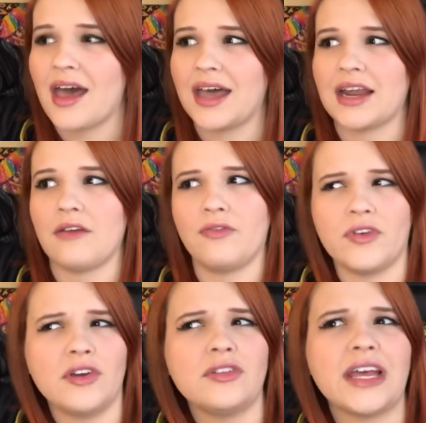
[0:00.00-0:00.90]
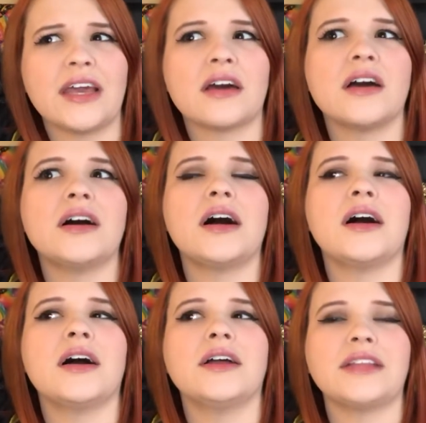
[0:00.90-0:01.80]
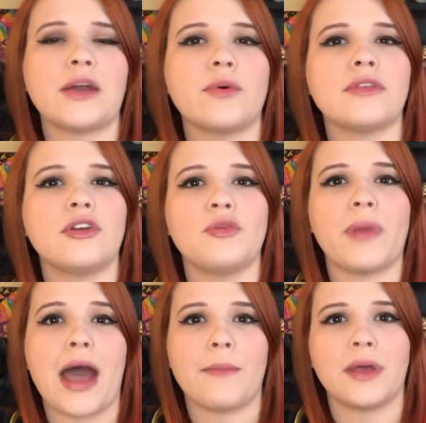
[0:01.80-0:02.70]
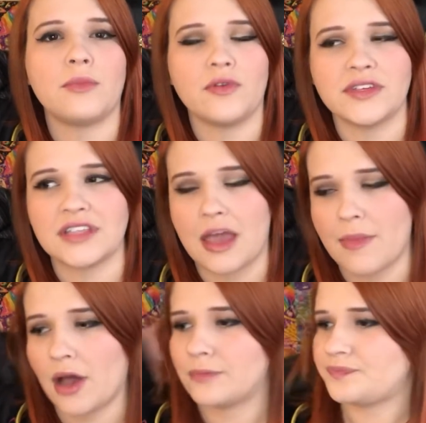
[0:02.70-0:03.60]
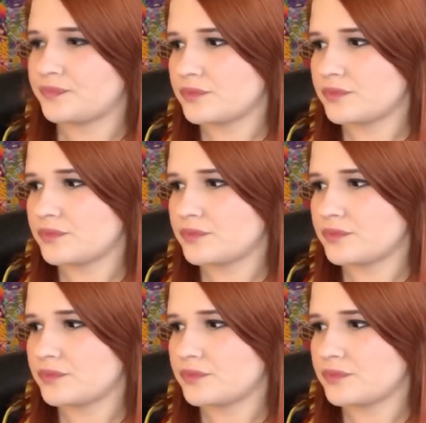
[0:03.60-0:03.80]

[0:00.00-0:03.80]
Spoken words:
And I feel like when the new Batman movies came out,